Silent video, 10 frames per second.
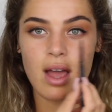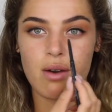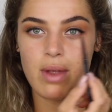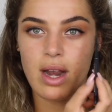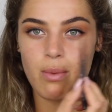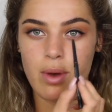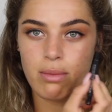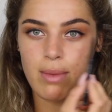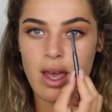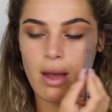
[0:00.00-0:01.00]
I really
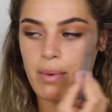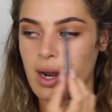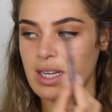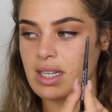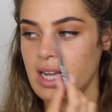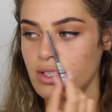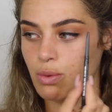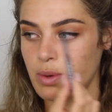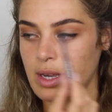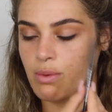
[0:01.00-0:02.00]
want my upper lash line to
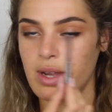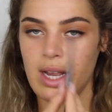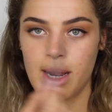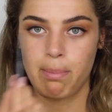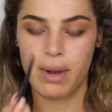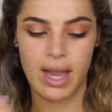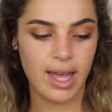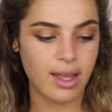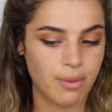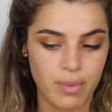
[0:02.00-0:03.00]
be really black.